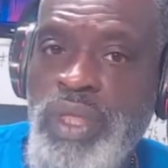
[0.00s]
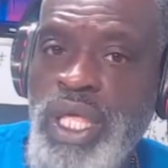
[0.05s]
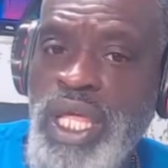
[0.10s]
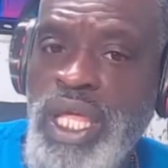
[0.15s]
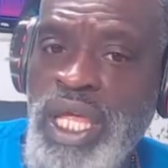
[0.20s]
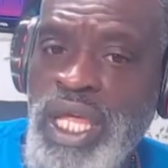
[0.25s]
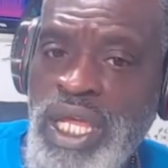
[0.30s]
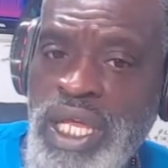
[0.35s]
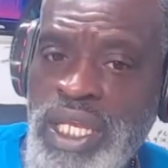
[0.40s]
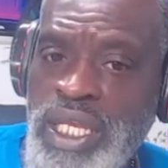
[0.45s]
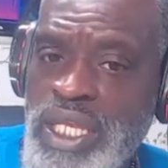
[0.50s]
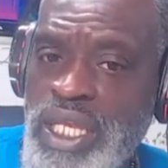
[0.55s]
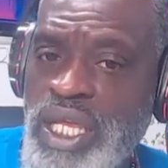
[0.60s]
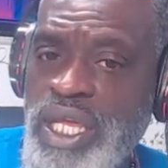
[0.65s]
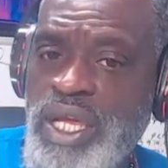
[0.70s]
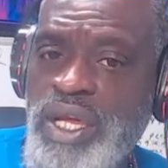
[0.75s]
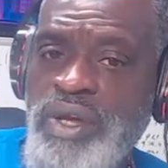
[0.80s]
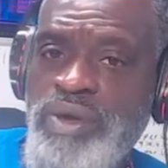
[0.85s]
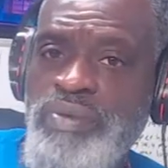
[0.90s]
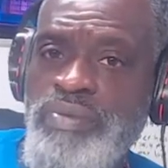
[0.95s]
in
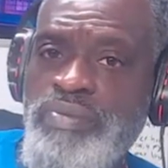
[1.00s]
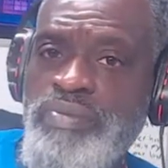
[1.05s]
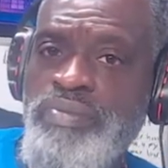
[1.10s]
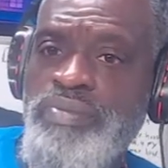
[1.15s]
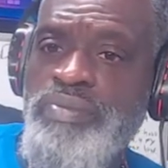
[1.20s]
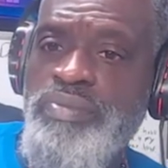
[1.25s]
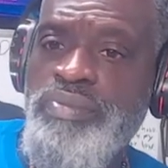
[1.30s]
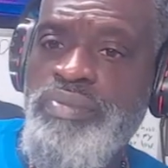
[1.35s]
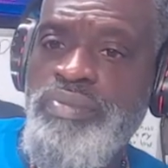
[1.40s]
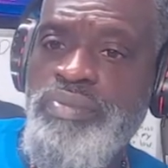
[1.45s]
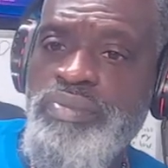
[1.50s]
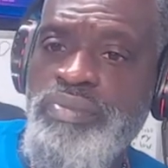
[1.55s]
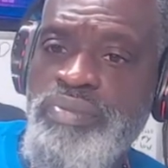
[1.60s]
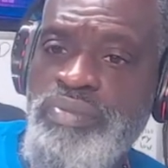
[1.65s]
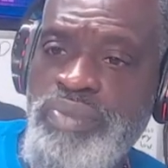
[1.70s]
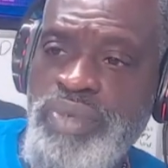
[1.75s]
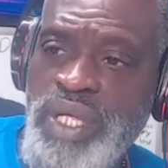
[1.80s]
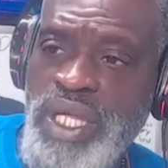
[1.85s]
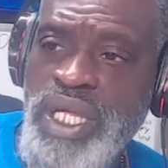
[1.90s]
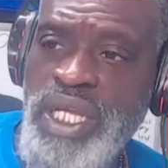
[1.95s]
there,
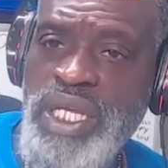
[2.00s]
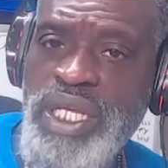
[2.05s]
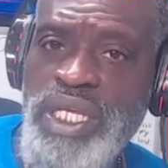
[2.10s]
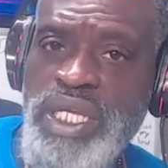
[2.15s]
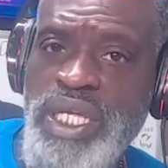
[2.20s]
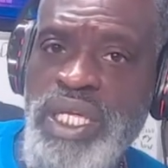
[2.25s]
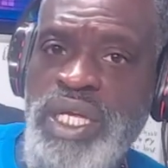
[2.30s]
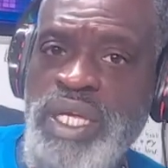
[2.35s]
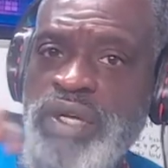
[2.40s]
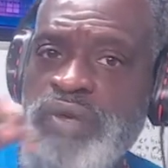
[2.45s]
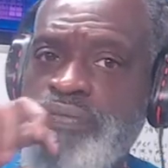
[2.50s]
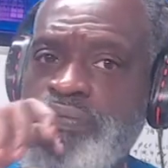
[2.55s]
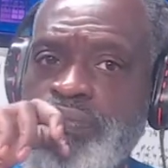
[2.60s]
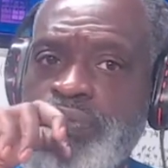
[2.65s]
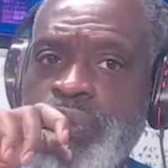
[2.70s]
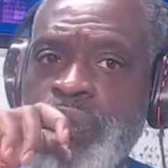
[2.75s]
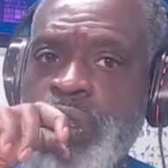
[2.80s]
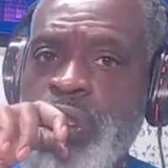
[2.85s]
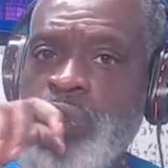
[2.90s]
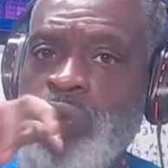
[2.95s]
in there,
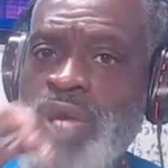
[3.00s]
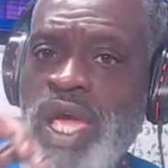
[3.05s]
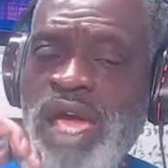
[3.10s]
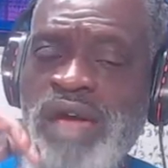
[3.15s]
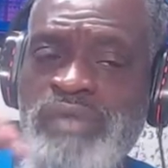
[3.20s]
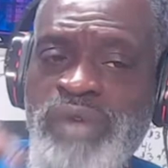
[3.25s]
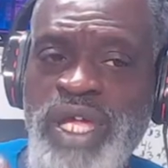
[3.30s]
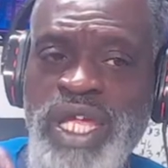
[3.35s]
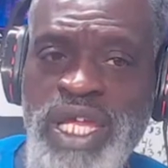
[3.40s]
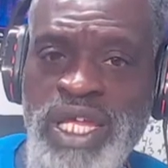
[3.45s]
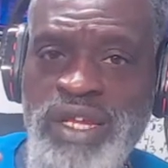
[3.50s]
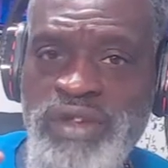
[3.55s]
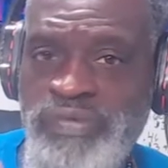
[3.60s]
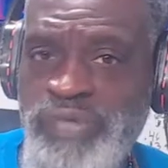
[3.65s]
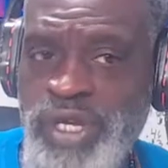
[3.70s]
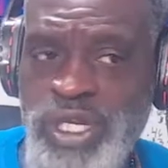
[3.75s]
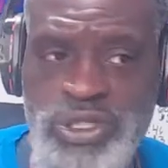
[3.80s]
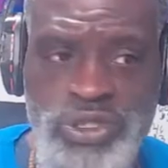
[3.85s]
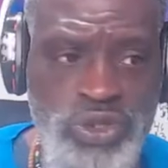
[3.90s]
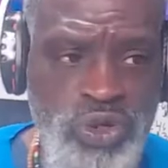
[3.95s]
you have
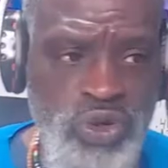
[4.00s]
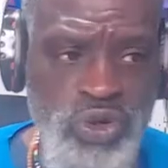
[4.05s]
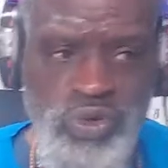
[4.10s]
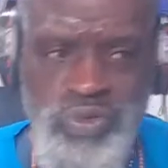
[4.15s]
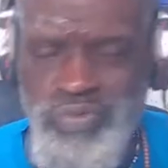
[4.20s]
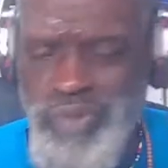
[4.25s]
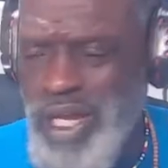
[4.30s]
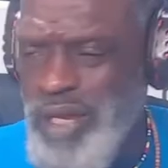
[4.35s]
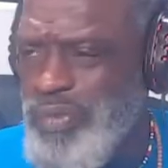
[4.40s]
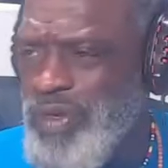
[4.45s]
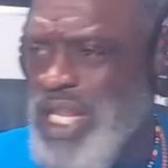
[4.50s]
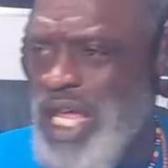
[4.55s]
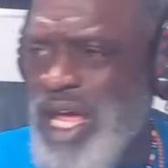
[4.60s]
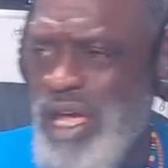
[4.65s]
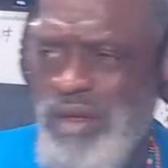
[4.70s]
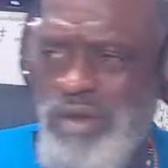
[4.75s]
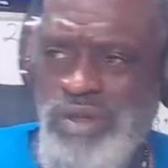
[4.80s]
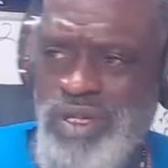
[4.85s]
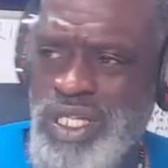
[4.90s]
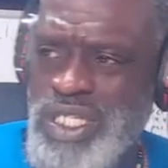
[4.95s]
individual who maybe not
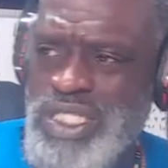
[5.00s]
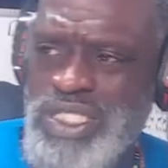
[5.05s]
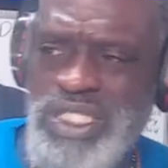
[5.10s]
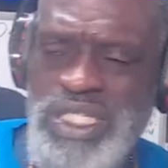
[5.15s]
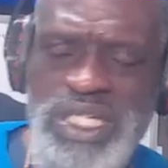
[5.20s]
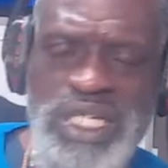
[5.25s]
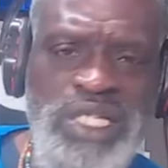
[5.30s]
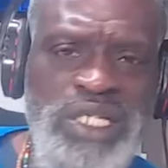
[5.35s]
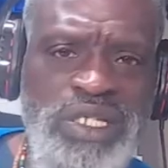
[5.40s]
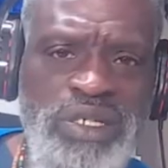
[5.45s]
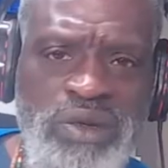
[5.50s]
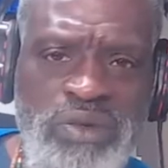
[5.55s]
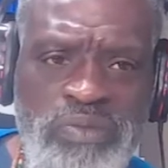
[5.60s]
is it, eh,